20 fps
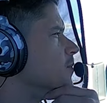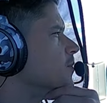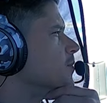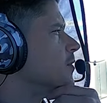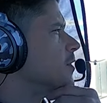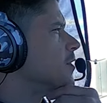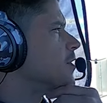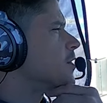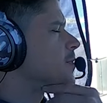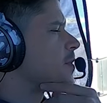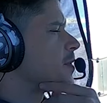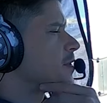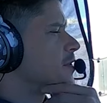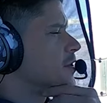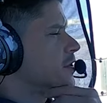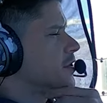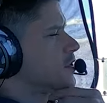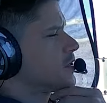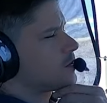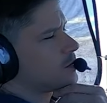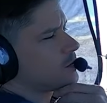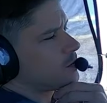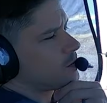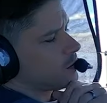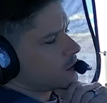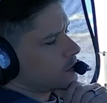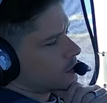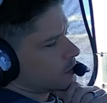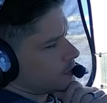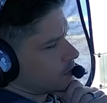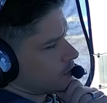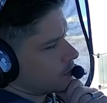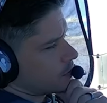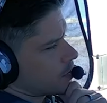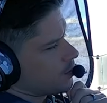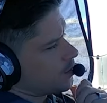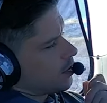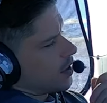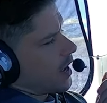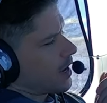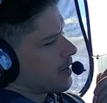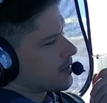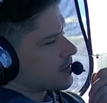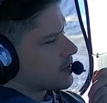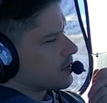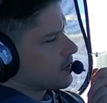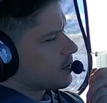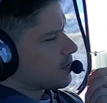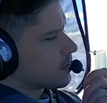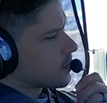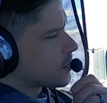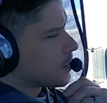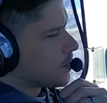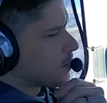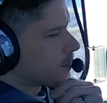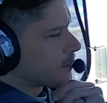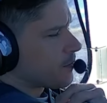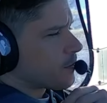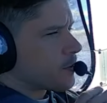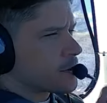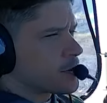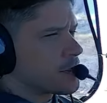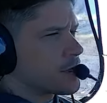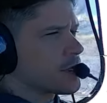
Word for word: It's been just a blast. Super fortunate,